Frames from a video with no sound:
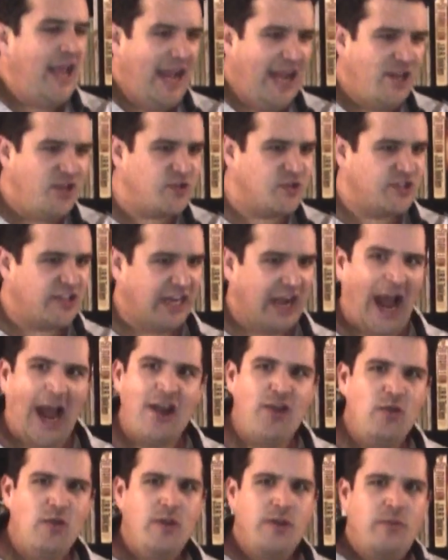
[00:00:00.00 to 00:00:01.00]
Interesting.
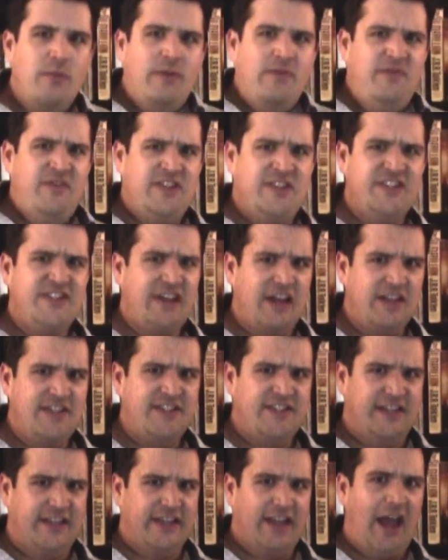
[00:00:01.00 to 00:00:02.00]
I don't know that we've
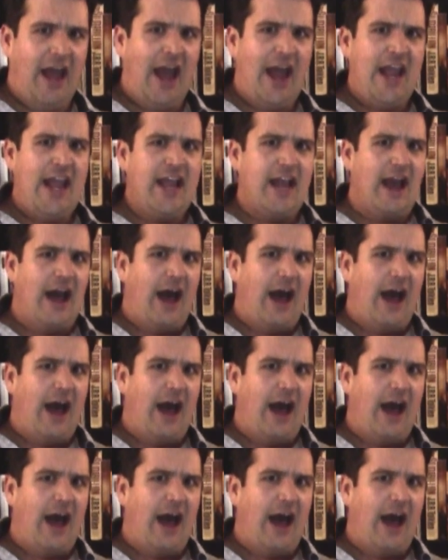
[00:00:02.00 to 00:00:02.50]
discussed it. I,